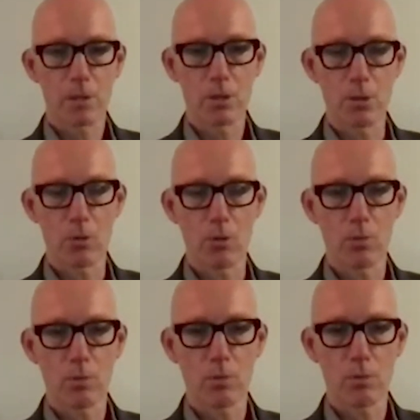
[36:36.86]

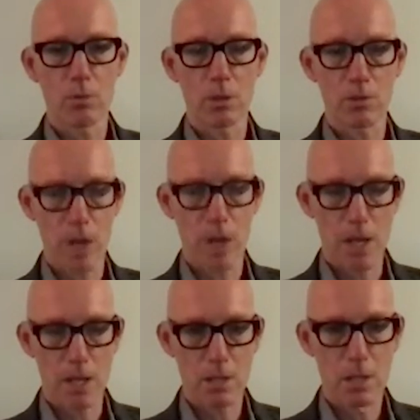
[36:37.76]
to the
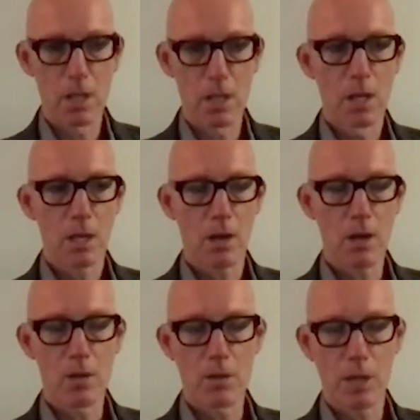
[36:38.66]
Israelis. Now, I
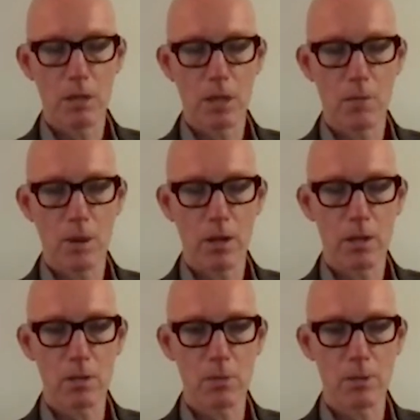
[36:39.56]
don't think the
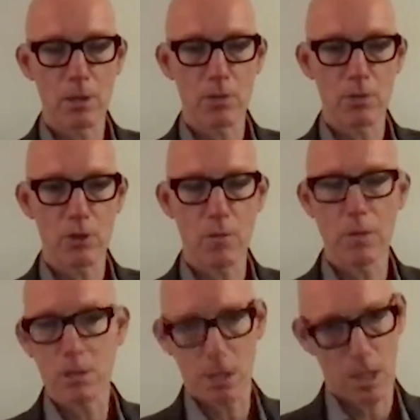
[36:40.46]
Americans, British, and
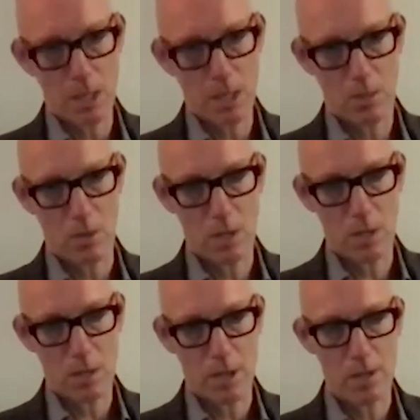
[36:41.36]
Germans are thinking
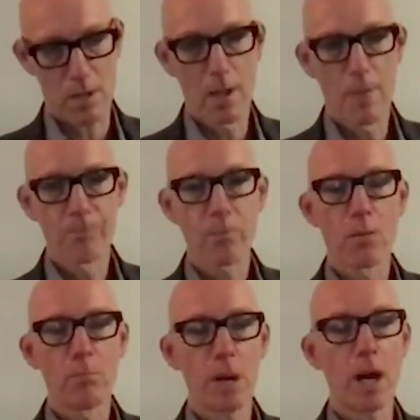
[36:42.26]
twice about it.
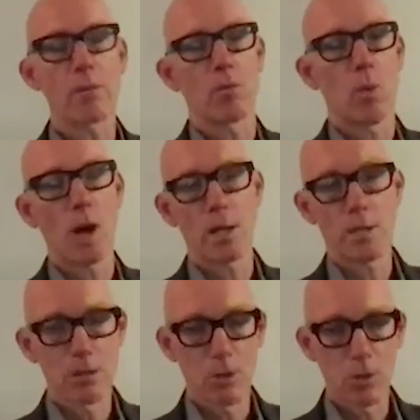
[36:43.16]
But wait
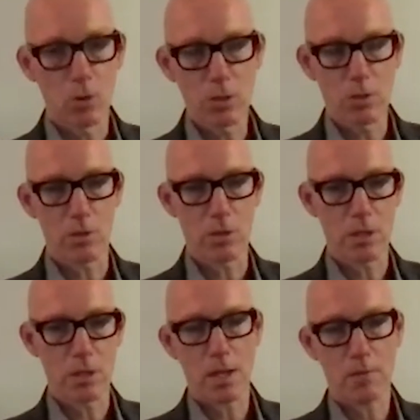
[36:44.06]
till lawsuits
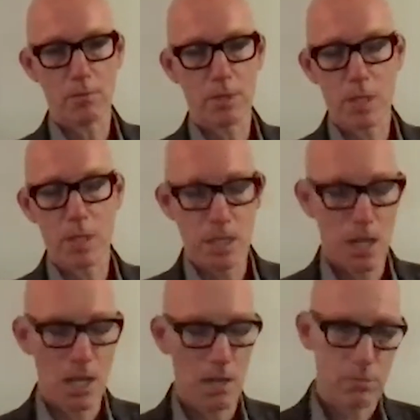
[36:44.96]
start, because these
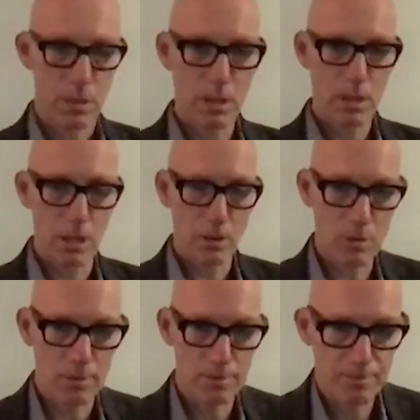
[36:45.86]
are, in the
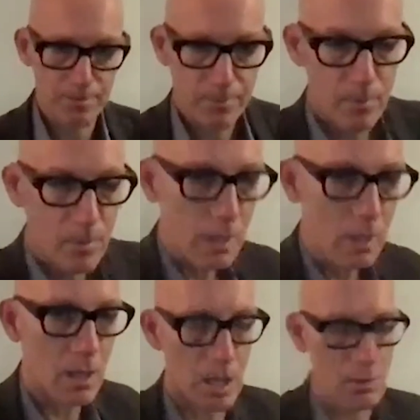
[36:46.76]
end,
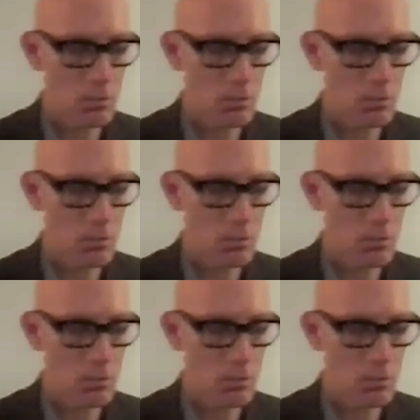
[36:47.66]
uh,